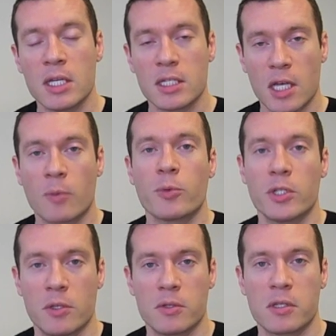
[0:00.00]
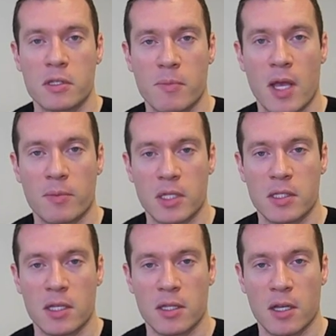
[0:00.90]
to help reduce the spam that's
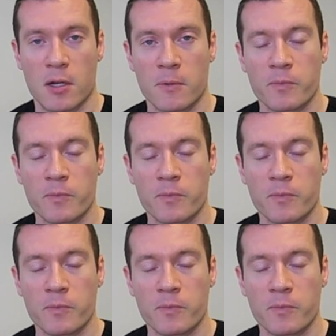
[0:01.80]
in there.